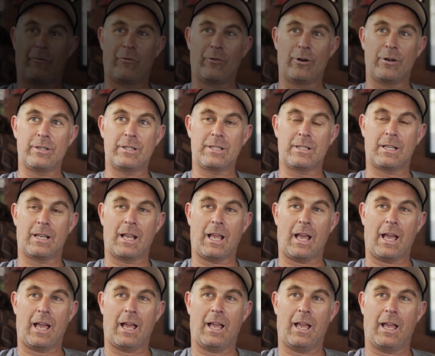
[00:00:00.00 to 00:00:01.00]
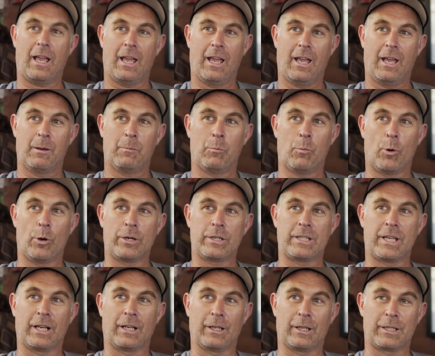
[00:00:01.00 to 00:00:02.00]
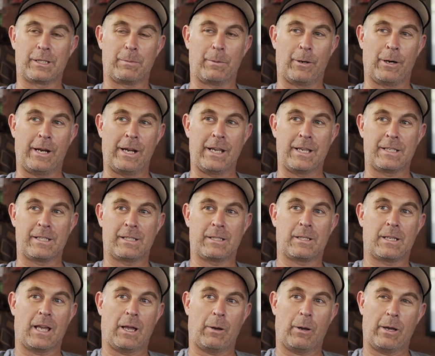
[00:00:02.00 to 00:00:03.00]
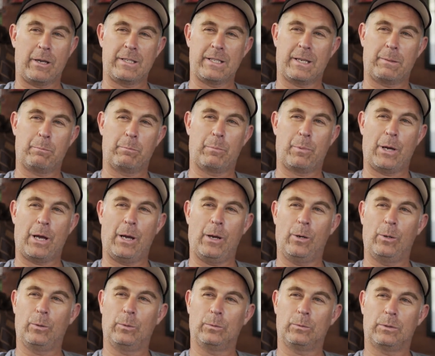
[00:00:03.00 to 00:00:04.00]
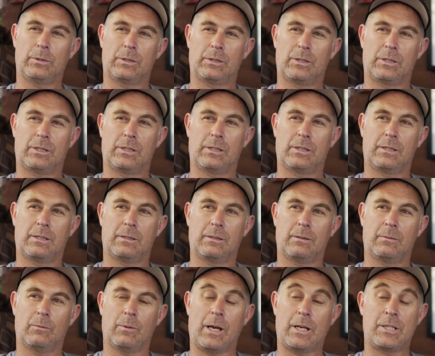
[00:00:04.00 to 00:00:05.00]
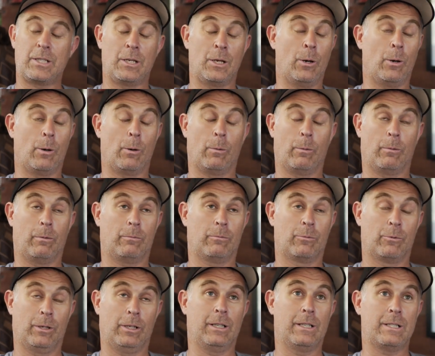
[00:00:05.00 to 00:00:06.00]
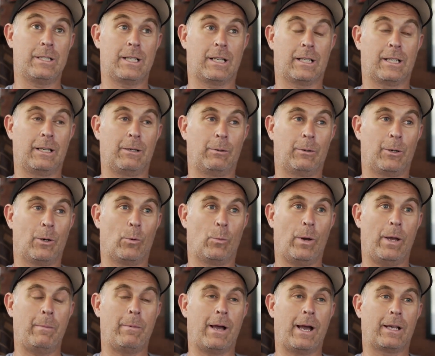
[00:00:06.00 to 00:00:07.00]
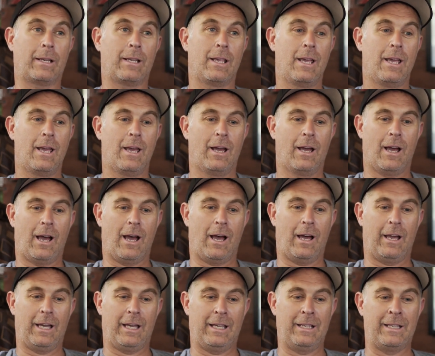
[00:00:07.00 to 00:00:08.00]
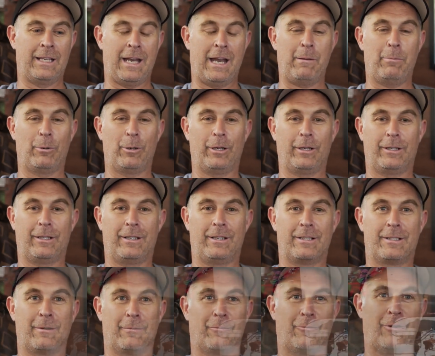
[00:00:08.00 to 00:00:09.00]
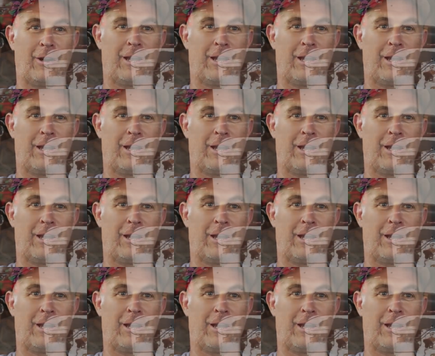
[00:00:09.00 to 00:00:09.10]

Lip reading: first motorcycle experience was about, actually no, realistically we go way back. In the neighborhood, some